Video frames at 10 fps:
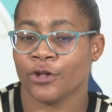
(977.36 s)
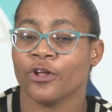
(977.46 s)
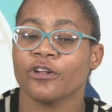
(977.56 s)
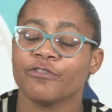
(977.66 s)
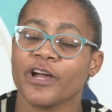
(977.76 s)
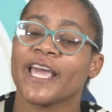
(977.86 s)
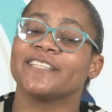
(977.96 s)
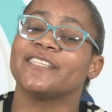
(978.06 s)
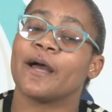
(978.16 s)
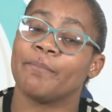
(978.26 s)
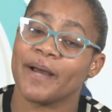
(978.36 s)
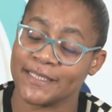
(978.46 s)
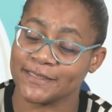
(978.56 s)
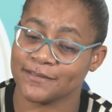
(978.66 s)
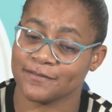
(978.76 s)
Don't forget
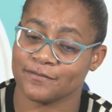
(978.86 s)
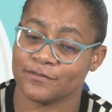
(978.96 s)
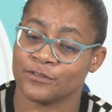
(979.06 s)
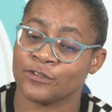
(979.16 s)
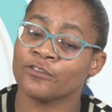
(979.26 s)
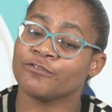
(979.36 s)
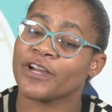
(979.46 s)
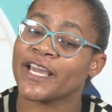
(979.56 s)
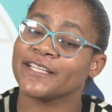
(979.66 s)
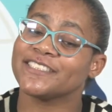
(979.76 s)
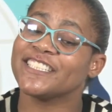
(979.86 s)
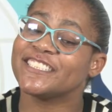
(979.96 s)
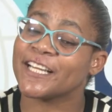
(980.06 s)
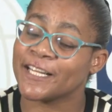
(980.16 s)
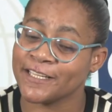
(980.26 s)
Japan, don't forget
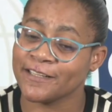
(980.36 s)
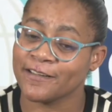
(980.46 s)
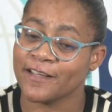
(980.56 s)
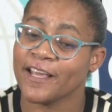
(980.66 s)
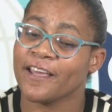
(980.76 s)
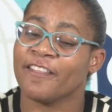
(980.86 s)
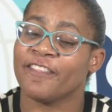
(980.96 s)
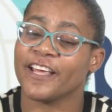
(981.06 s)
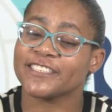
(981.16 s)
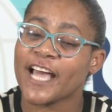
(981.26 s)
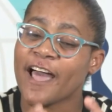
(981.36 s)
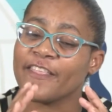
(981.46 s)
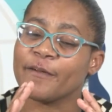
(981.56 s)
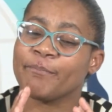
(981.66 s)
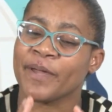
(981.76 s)
Italy. These are
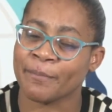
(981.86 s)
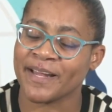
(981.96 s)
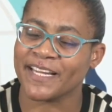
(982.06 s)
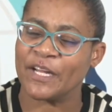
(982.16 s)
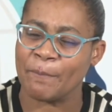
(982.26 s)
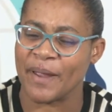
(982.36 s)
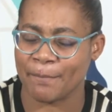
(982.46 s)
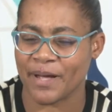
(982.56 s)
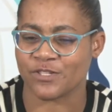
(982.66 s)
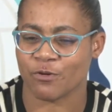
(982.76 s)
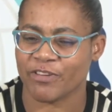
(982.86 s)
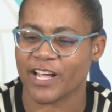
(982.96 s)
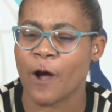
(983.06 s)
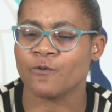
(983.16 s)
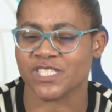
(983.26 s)
the permanent members of the
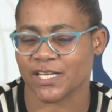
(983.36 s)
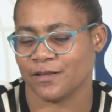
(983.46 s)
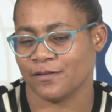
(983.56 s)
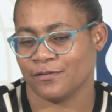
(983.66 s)
Council.